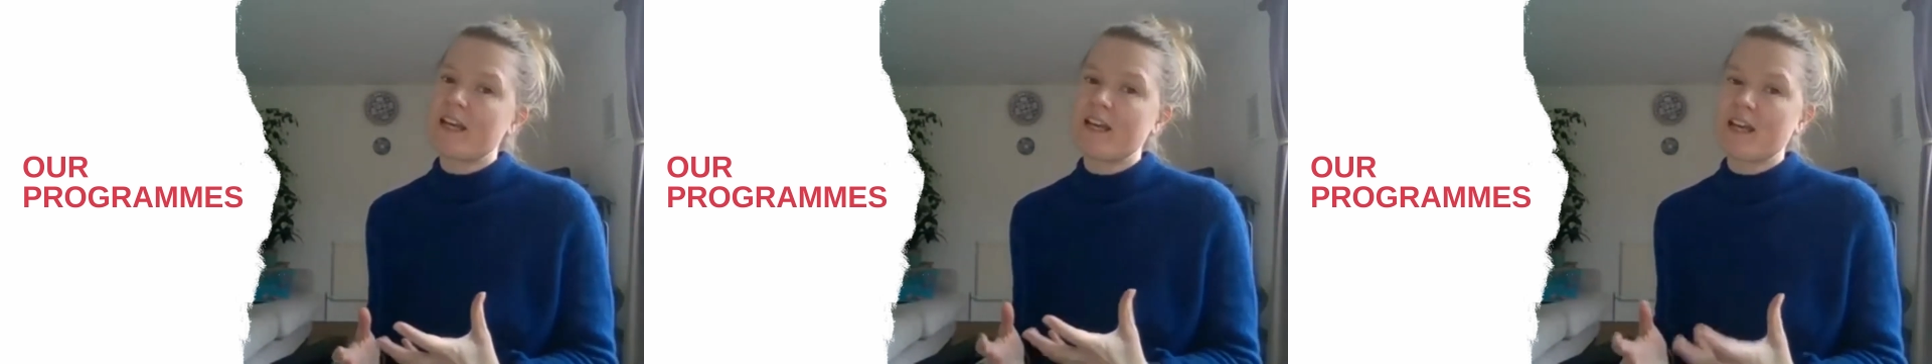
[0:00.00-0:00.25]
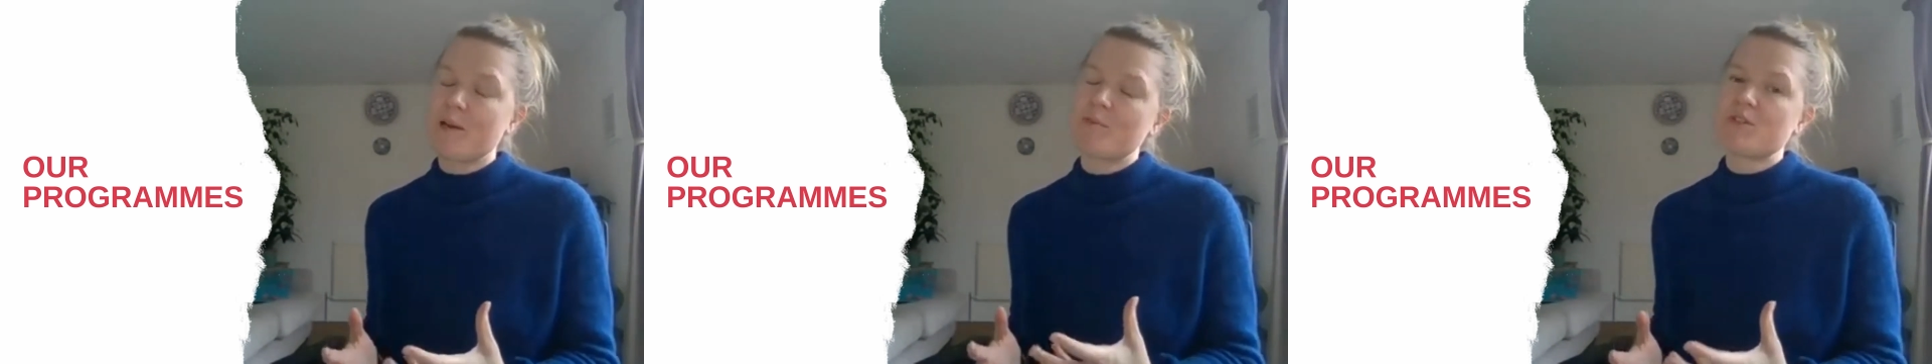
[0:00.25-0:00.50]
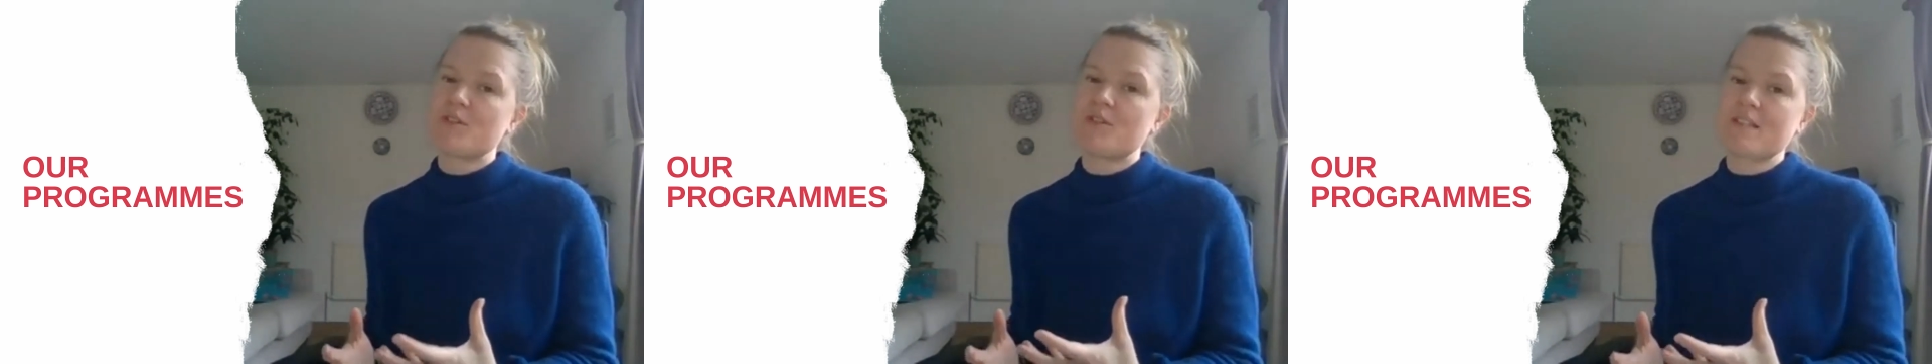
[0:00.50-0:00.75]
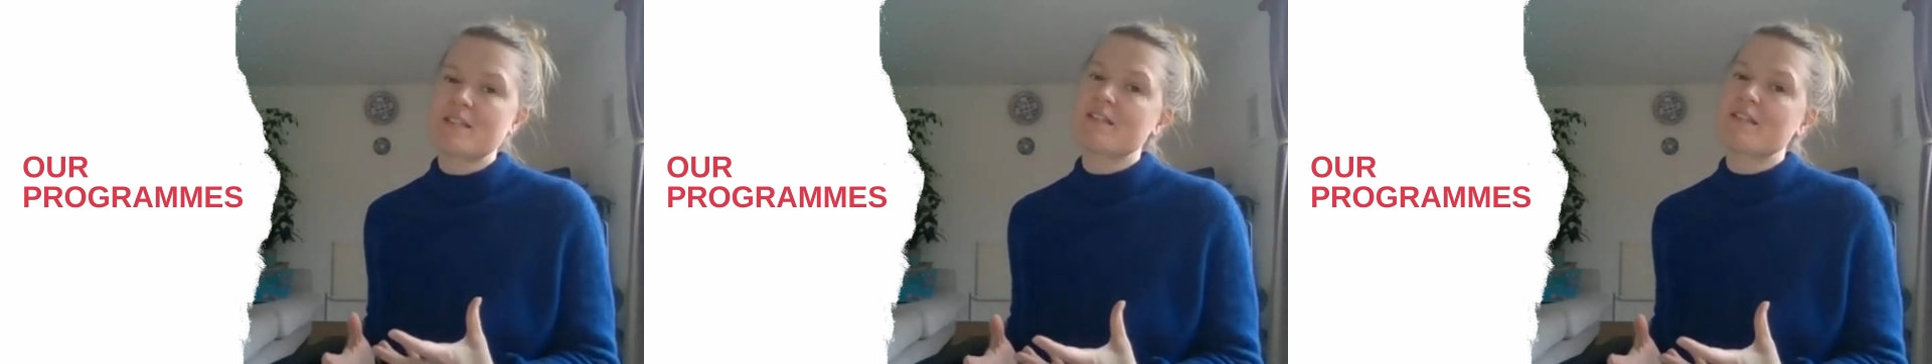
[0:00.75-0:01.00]
enables you
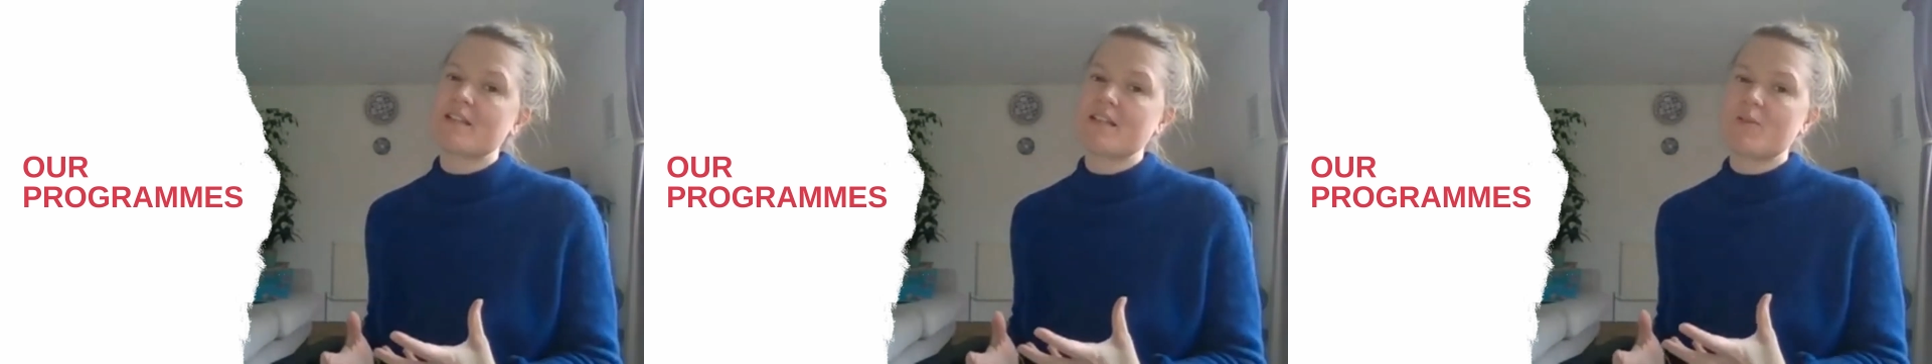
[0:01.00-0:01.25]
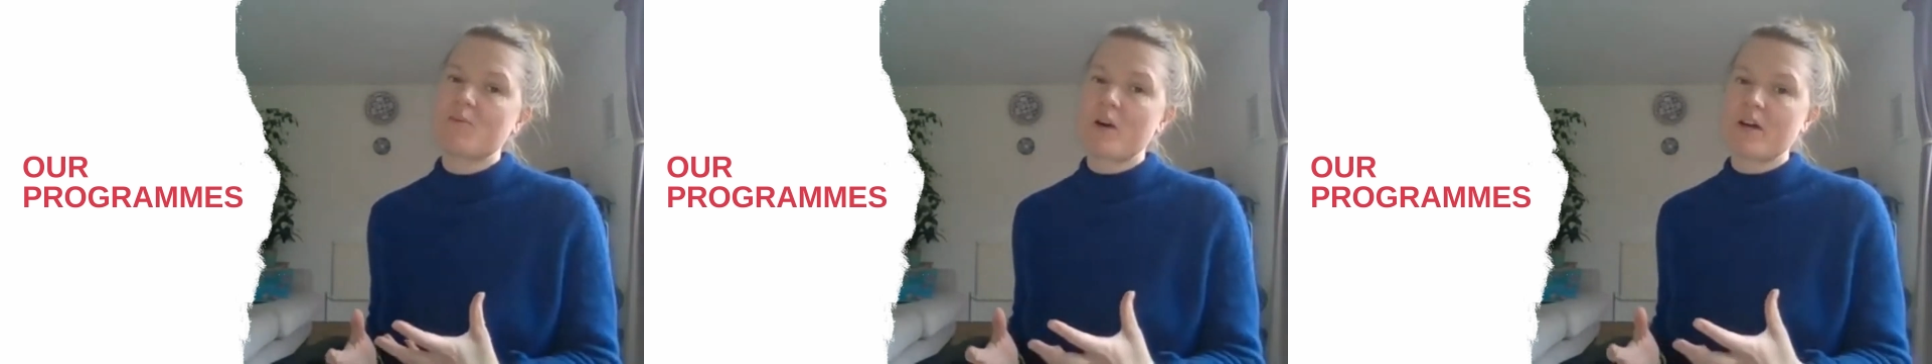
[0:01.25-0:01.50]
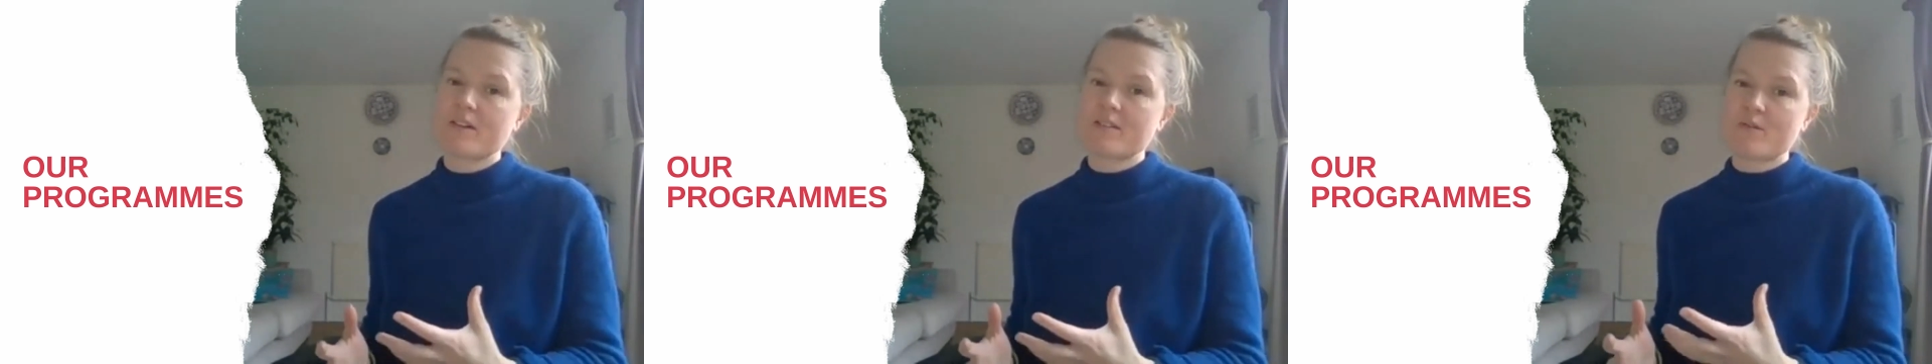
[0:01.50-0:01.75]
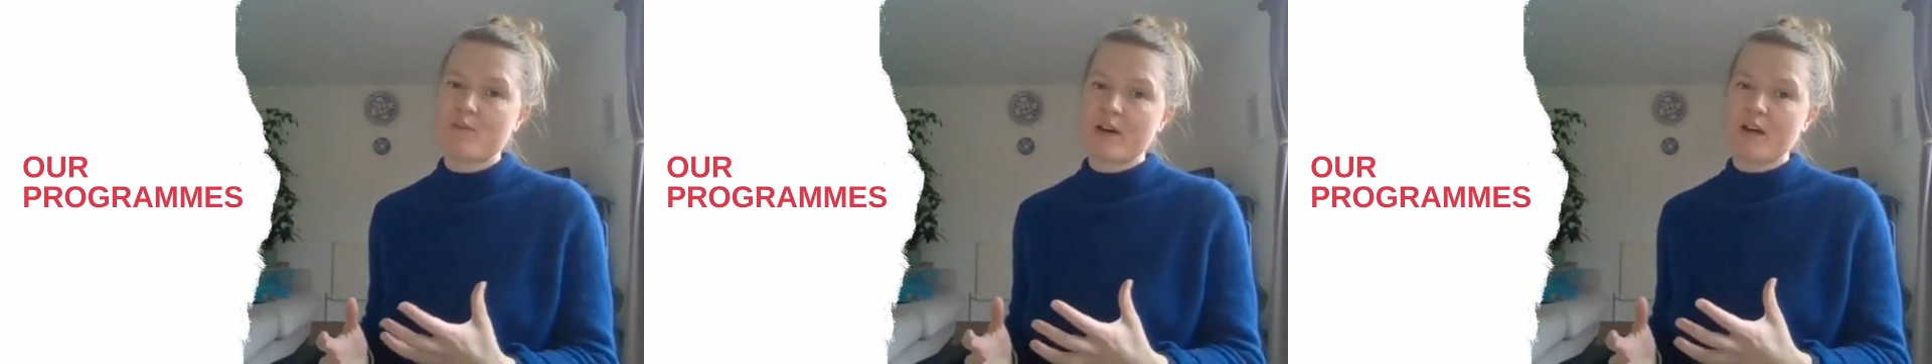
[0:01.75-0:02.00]
to study works
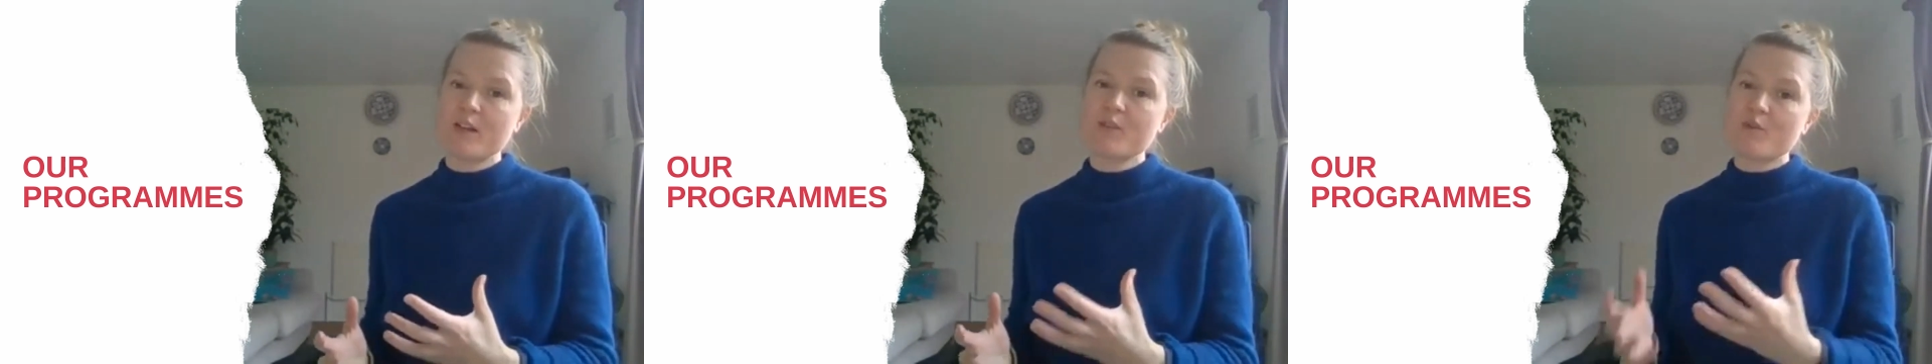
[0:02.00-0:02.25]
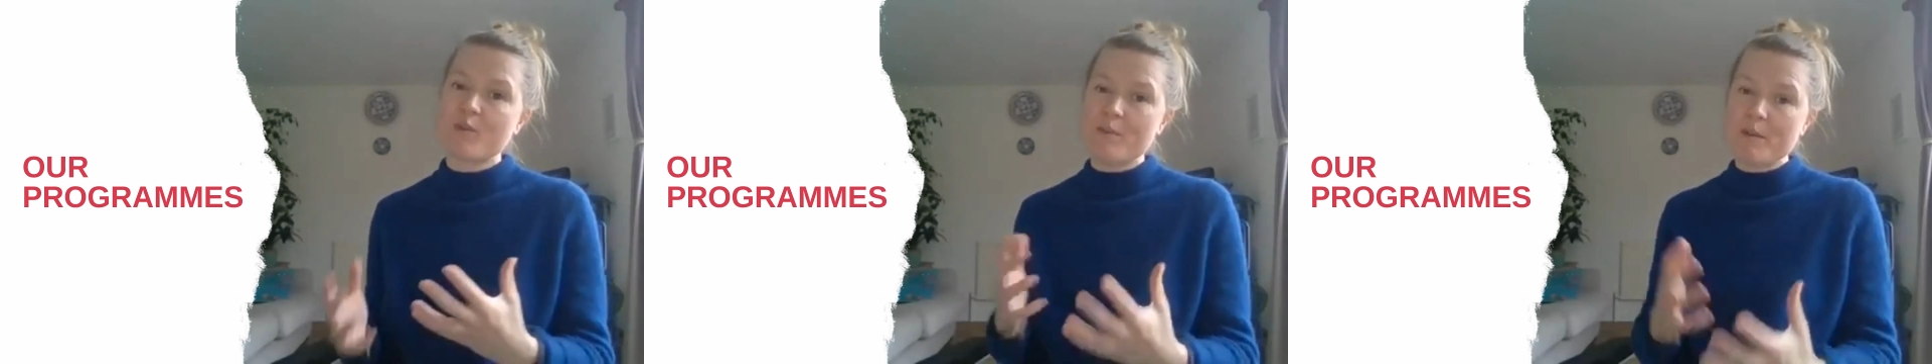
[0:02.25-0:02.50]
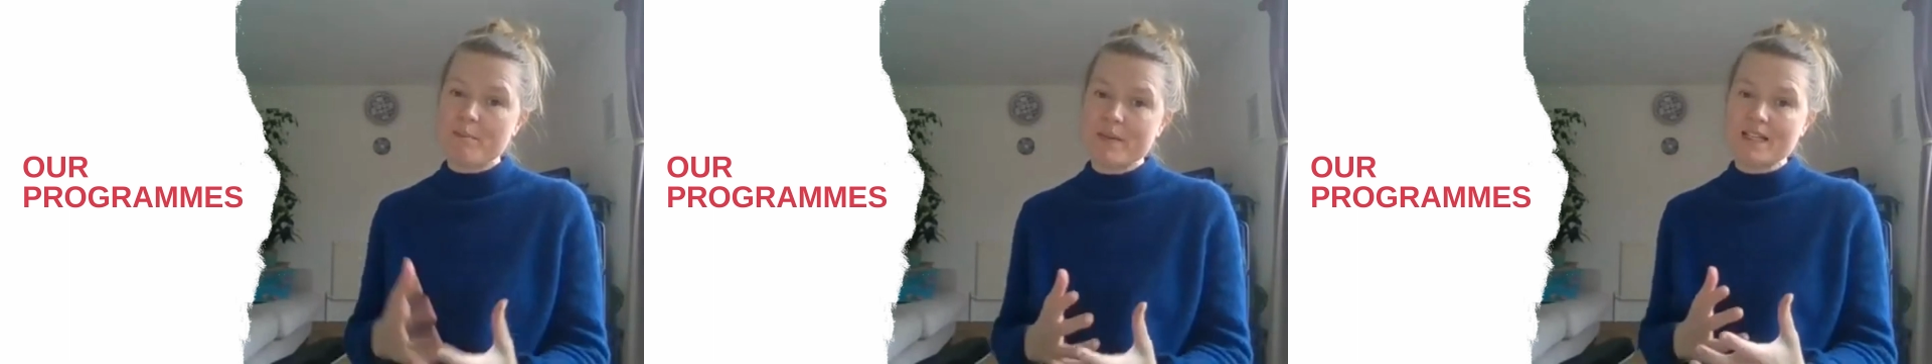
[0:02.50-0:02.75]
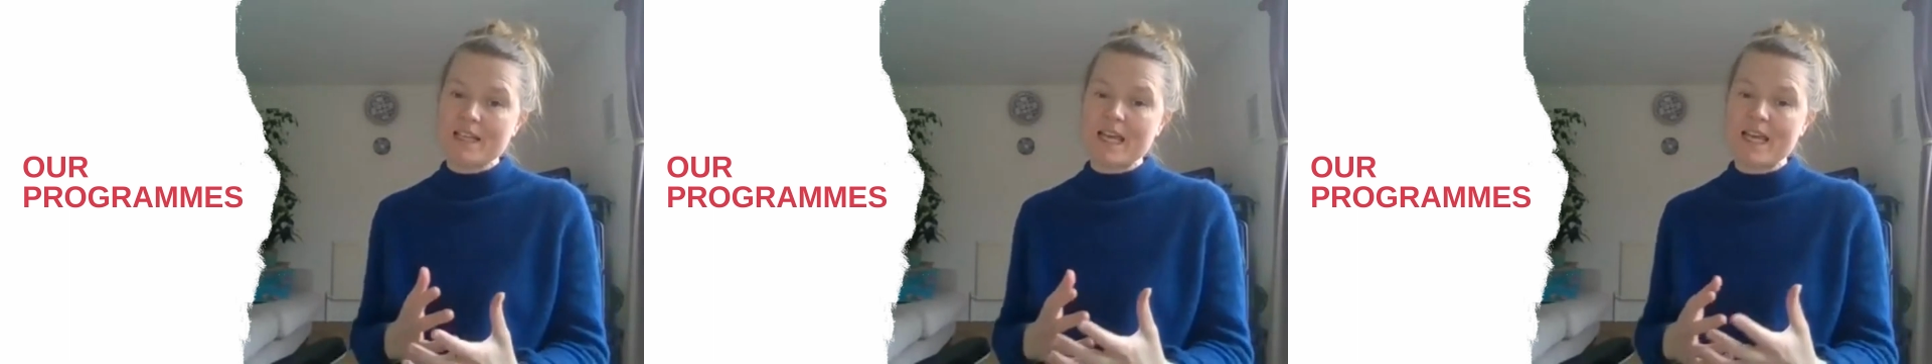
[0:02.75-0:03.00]
of art from the
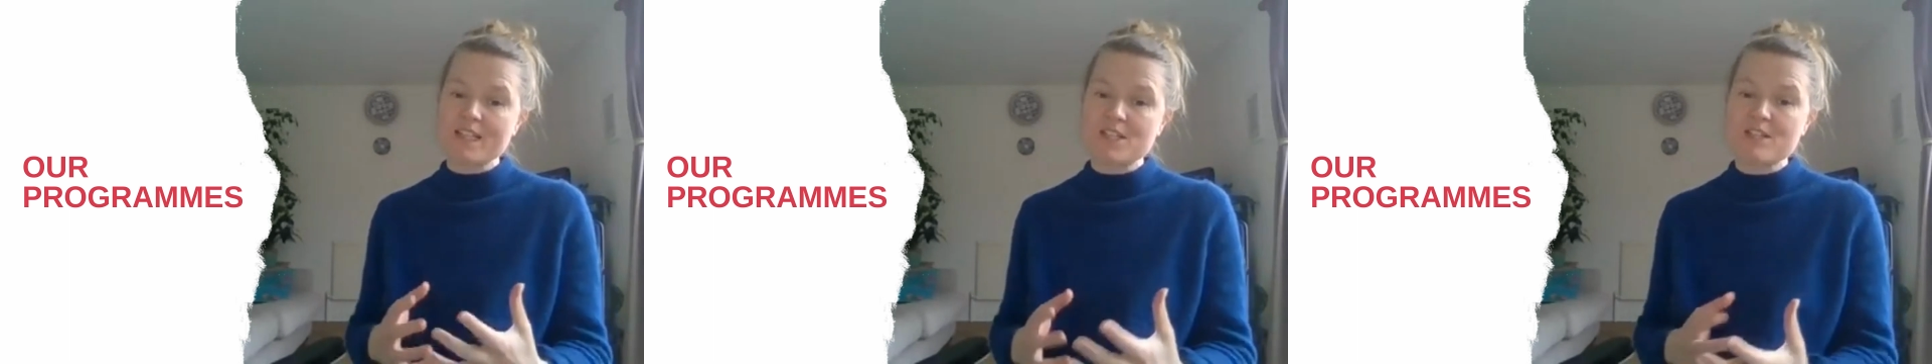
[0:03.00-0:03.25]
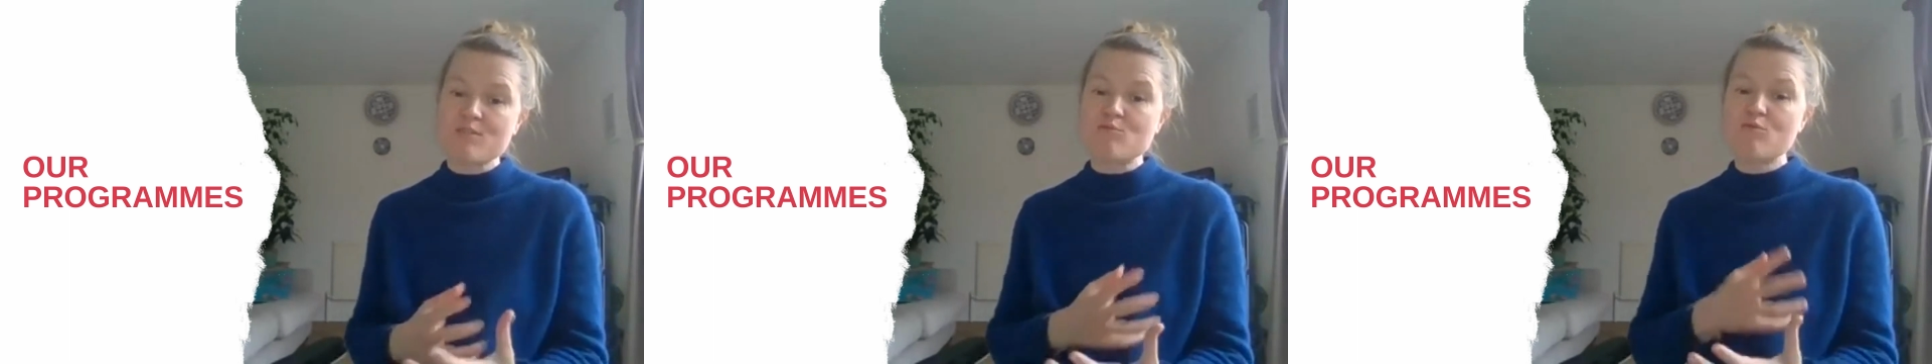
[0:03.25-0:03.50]
Middle Ages